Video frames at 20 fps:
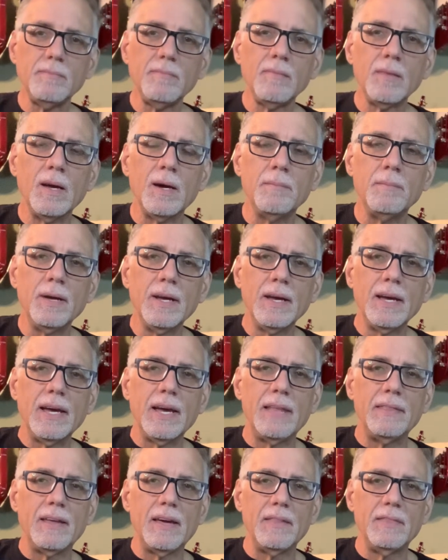
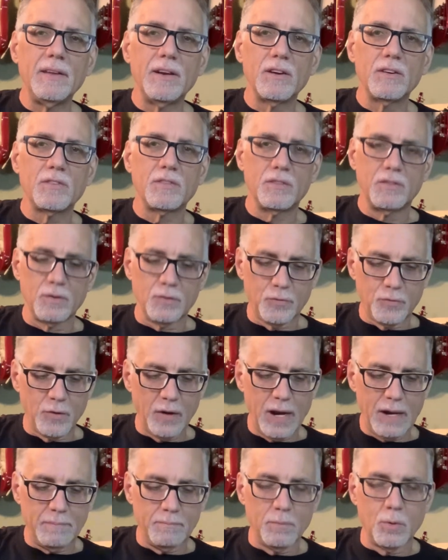And then there's the
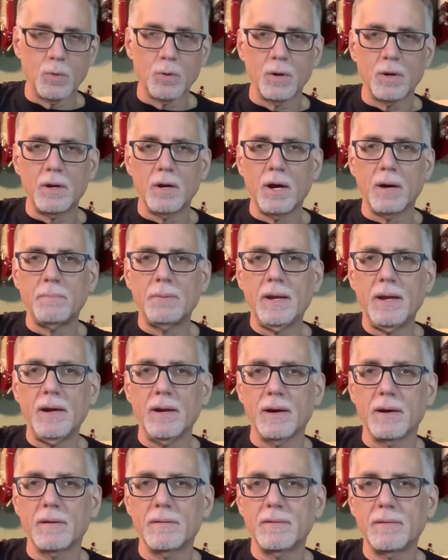fretboard up
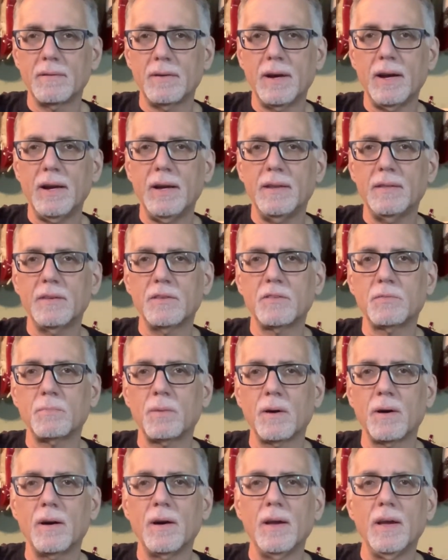here, right? This
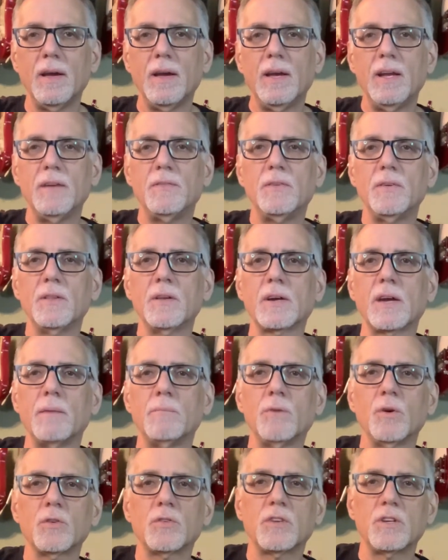part. And if you look at
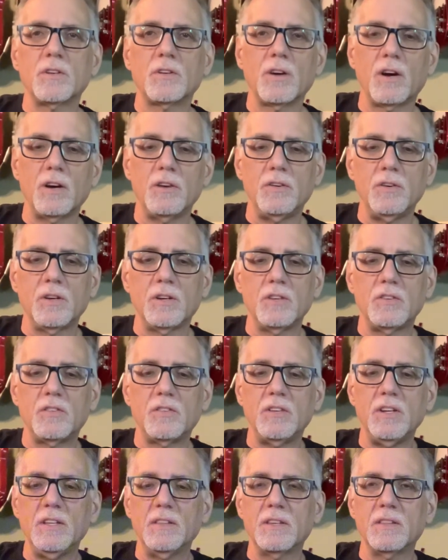most guitars, you can
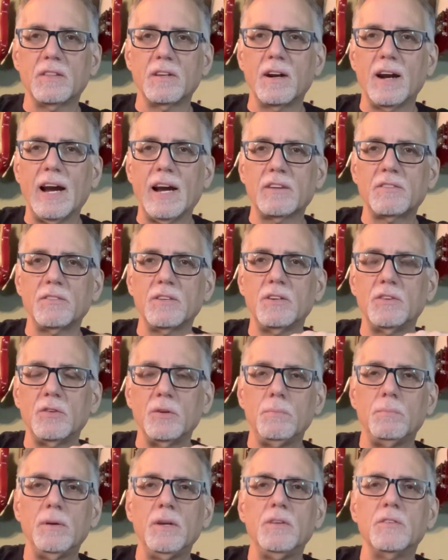see that there are actually 2
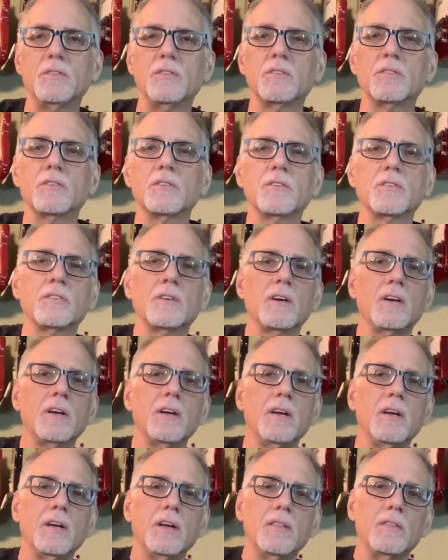pieces. There's
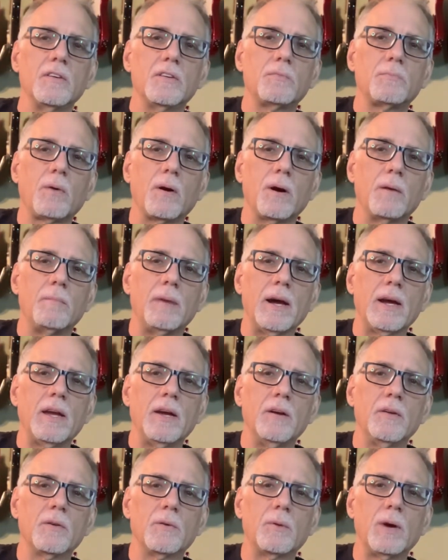this part back
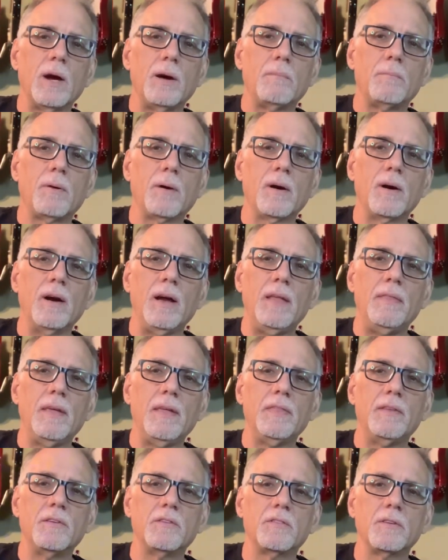here, the round part, and
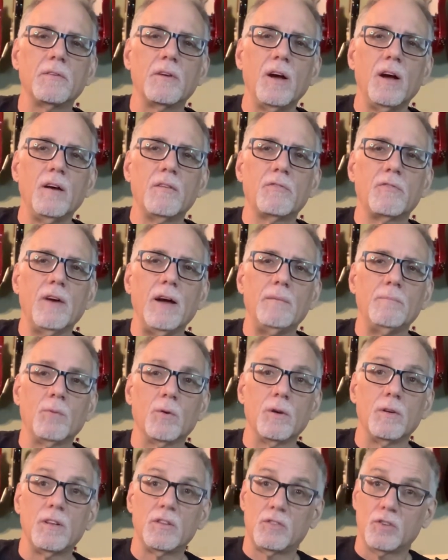then there's a
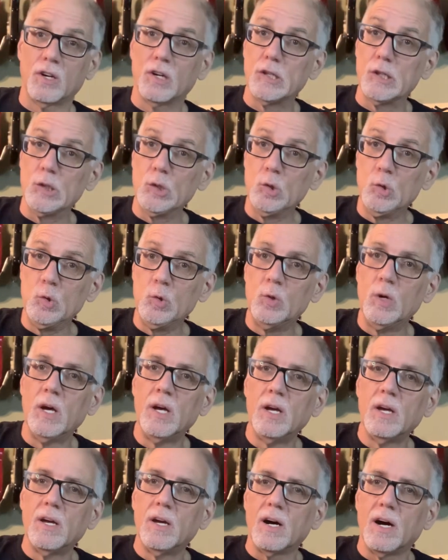fretboard that's glued
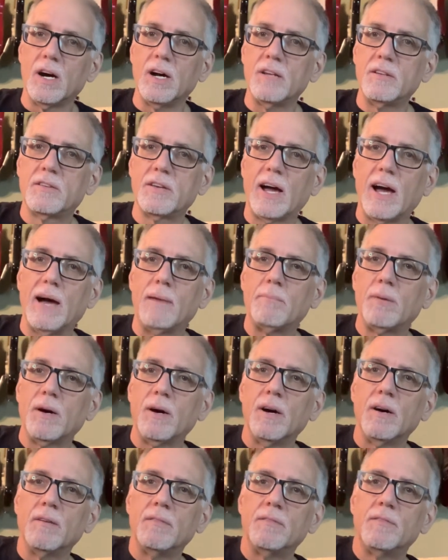on top
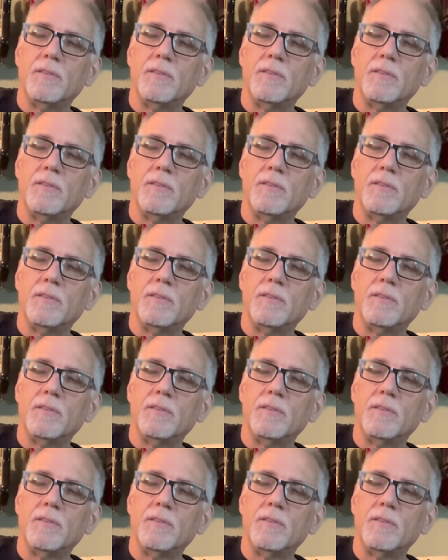of